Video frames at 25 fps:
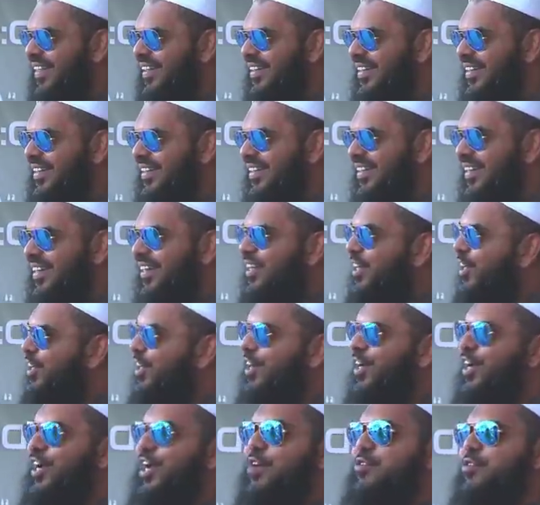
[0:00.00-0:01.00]
No, if
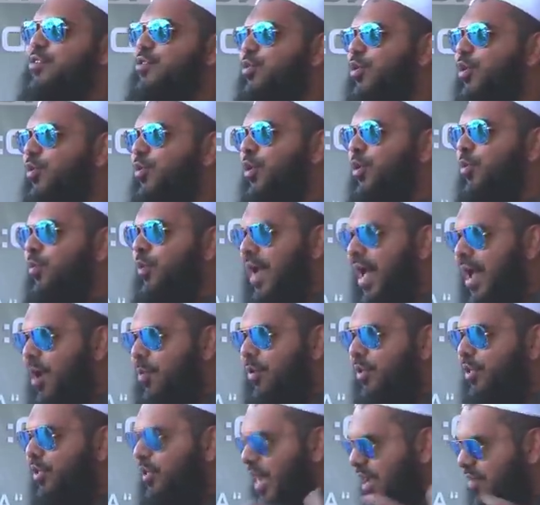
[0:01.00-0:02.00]
you're busy, no, you know. We're,
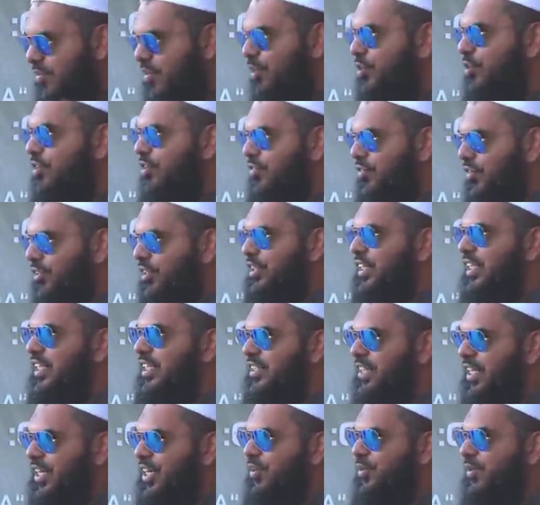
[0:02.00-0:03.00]
we're, traveling to different
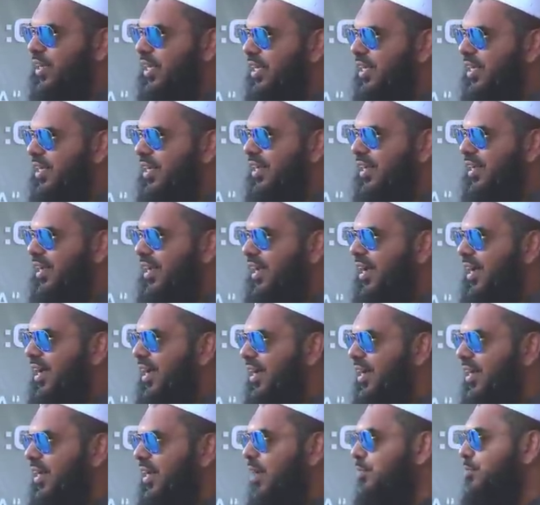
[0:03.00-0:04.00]
cities anyway. Uh,
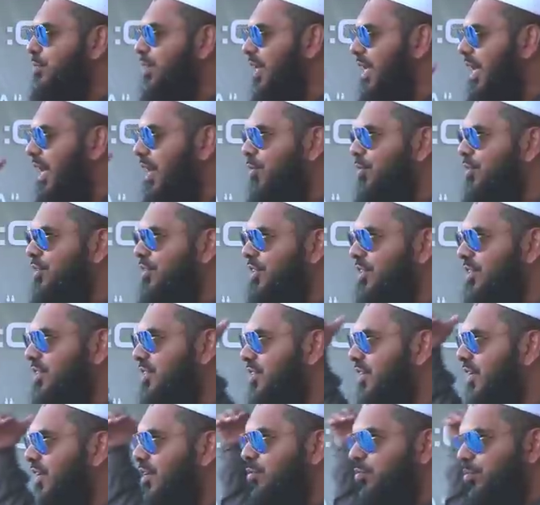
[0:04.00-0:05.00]
wow. Alhamdulillah, was yeah, just
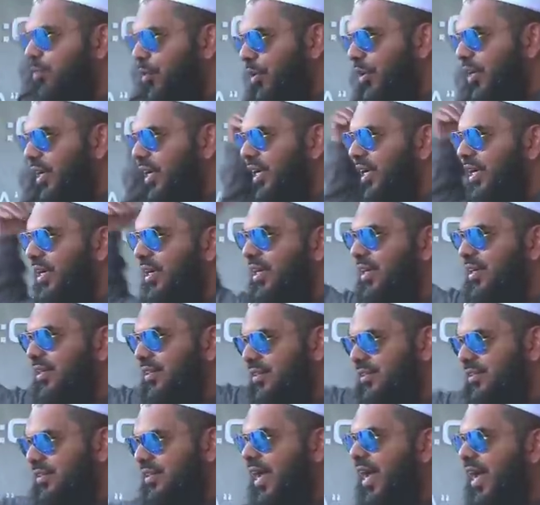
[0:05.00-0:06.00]
yeah, yeah. in Portland, to
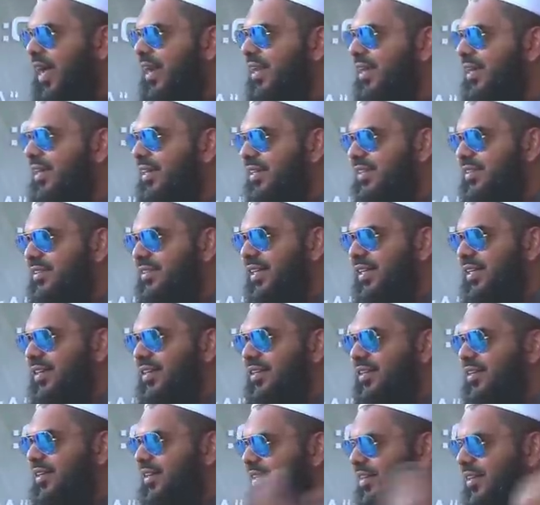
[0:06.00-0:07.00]
Mexico. Dallas, and
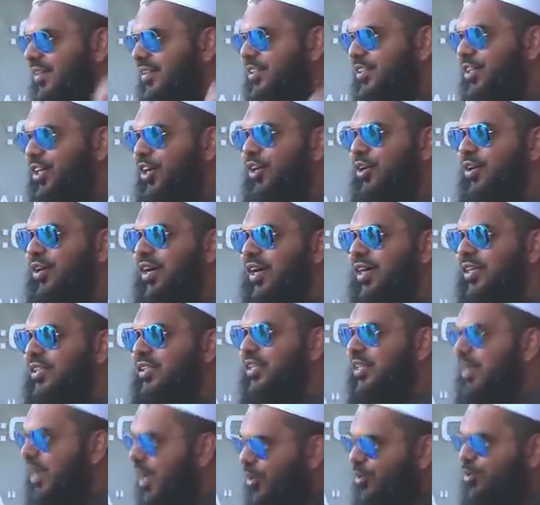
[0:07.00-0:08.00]
oh. so uh,
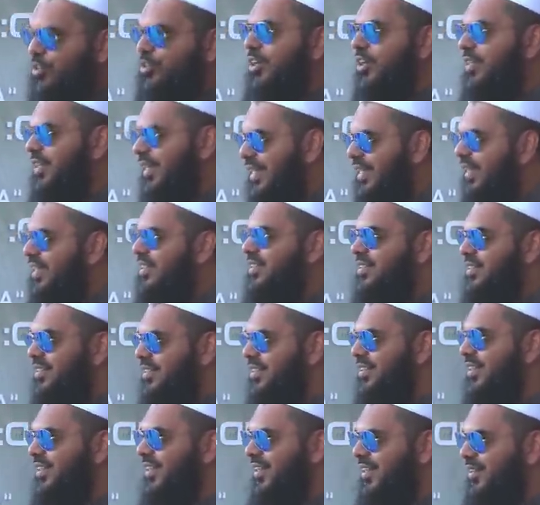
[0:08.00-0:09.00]
Chicago's on the list.
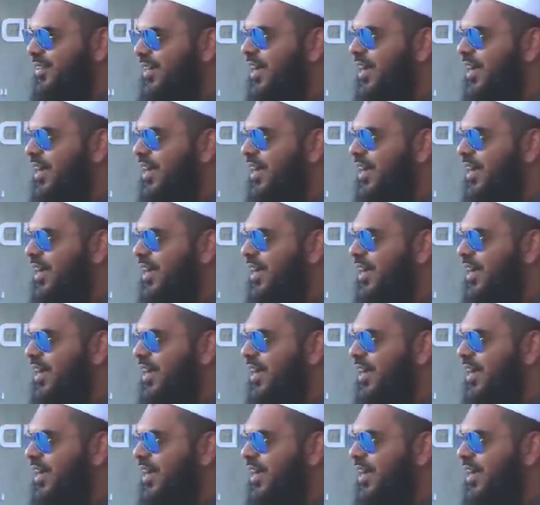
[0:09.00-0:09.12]
Oh.